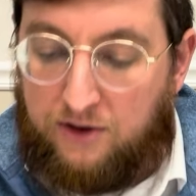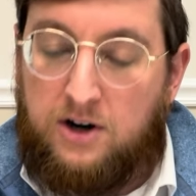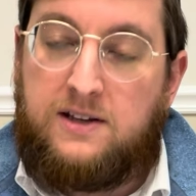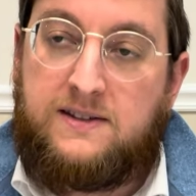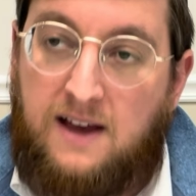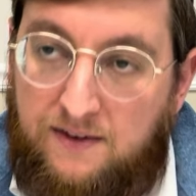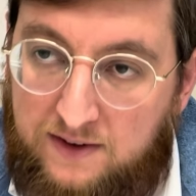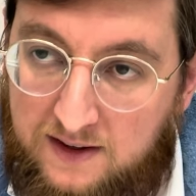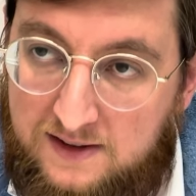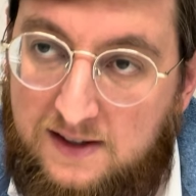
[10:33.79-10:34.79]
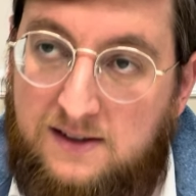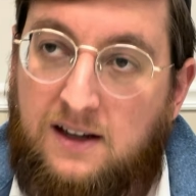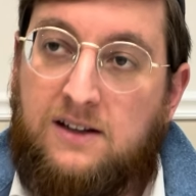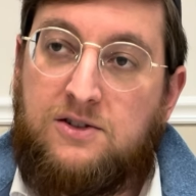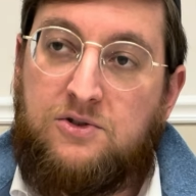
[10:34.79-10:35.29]
37, this is
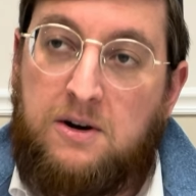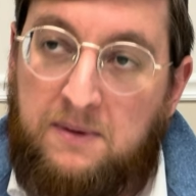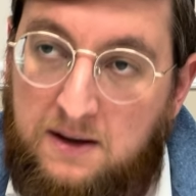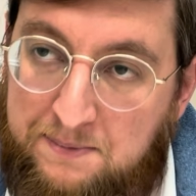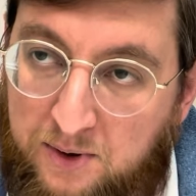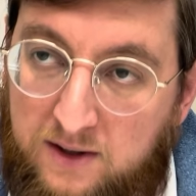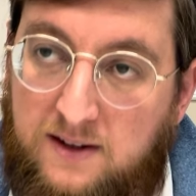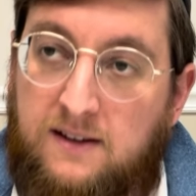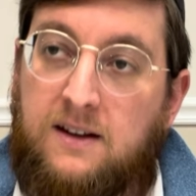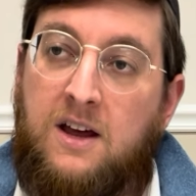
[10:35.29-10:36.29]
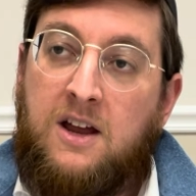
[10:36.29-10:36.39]
extremely important.